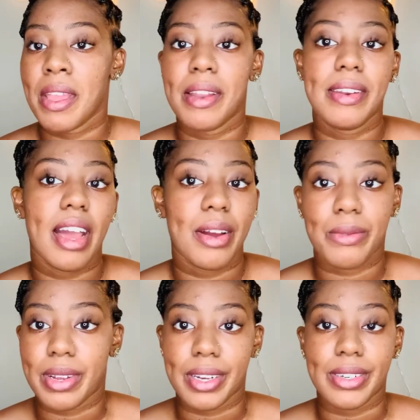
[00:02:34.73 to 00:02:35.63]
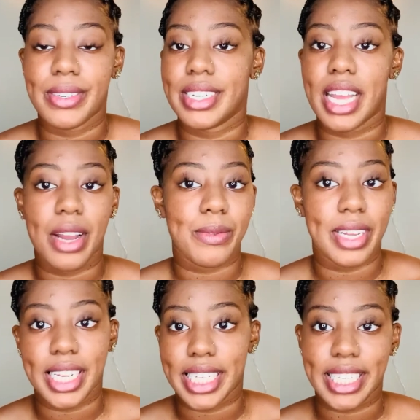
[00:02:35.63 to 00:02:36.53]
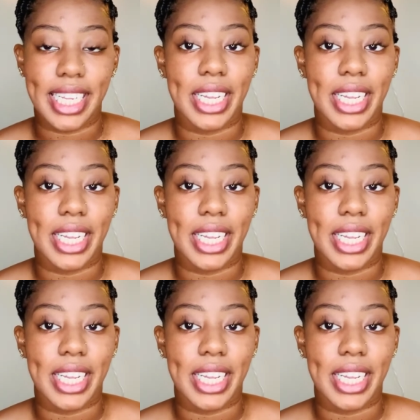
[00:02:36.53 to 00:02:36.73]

Not real, not realistic.